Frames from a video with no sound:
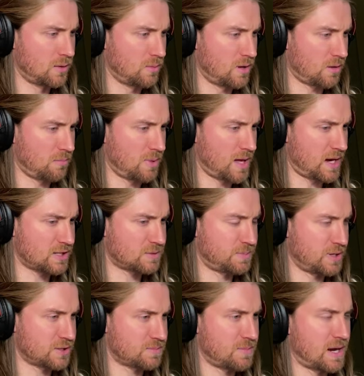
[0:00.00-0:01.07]
Welcome back,
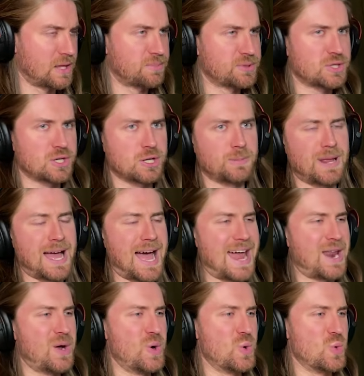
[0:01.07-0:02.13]
Spirits Mildly Perturbed.
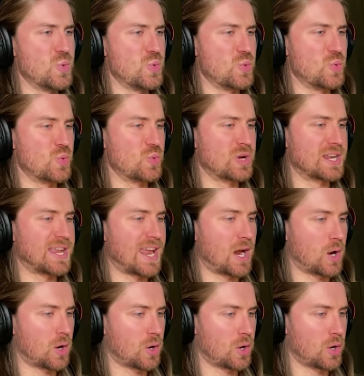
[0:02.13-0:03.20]
I don't
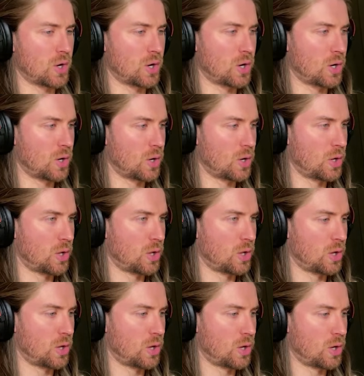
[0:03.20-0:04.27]
care.
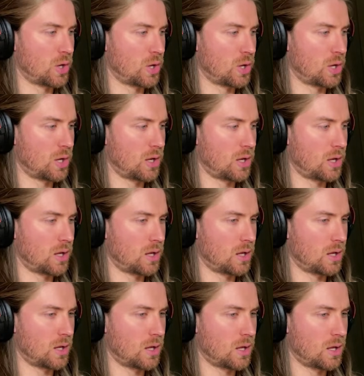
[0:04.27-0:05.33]

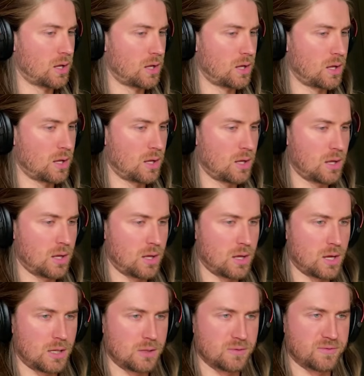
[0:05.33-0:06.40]
Hello,
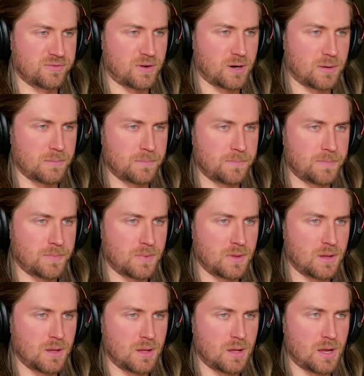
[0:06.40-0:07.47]
farm.
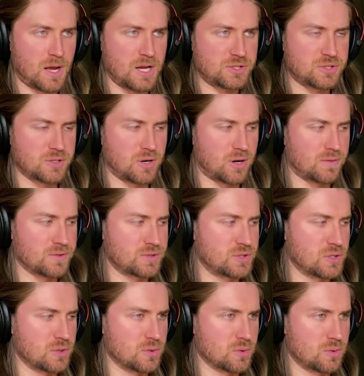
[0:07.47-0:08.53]
I should harvest
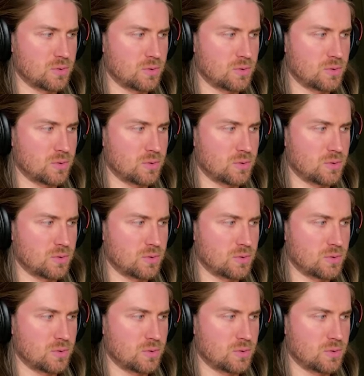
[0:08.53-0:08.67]
you.